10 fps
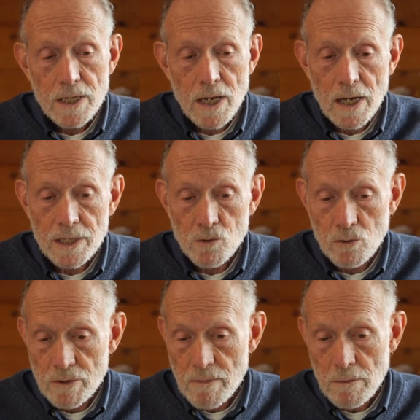Uh, you
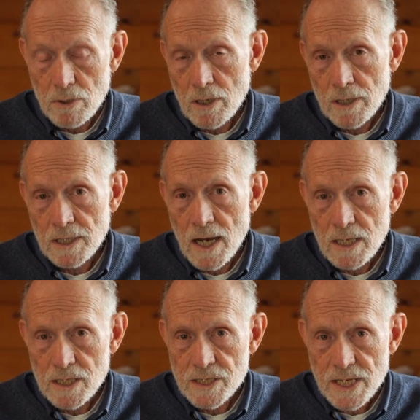will remember that
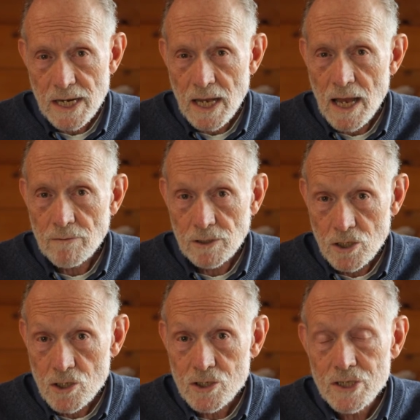Gandhi said, I have
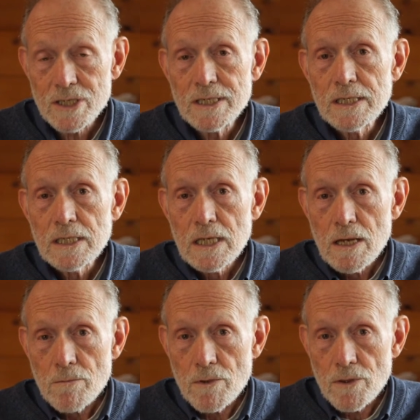learnt
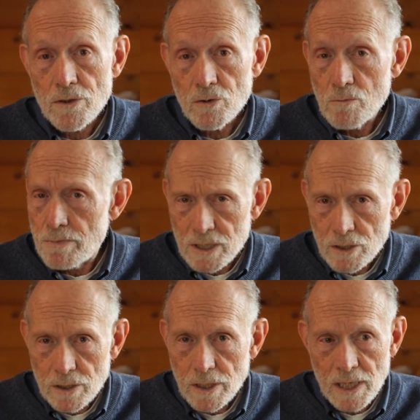through
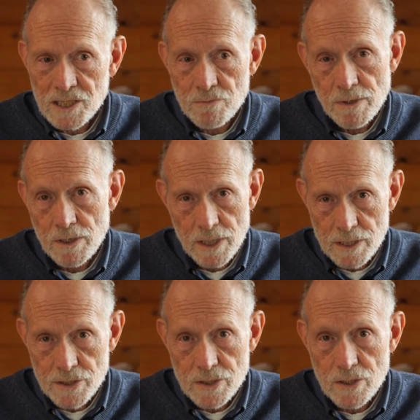bitter
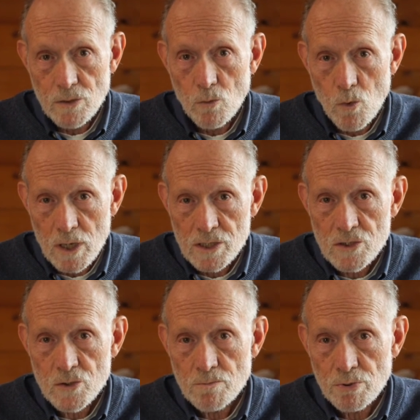experience the one
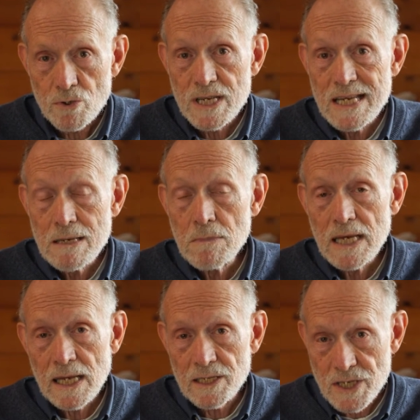supreme
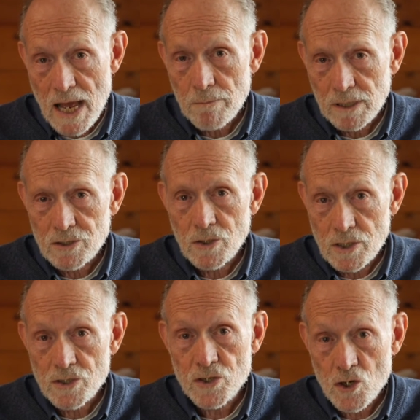example to
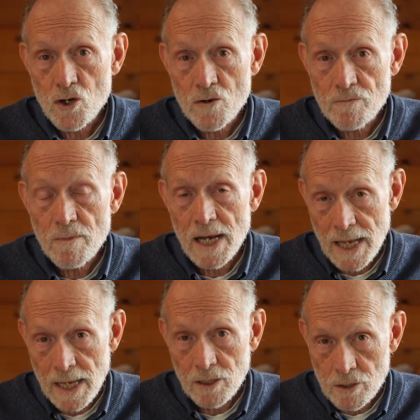conserve my
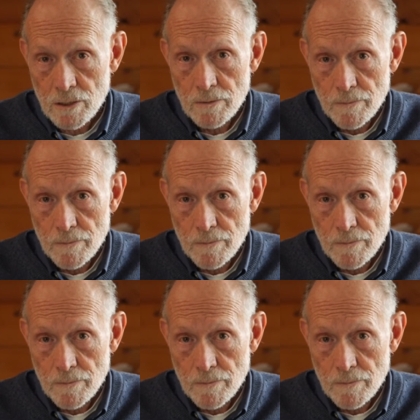anger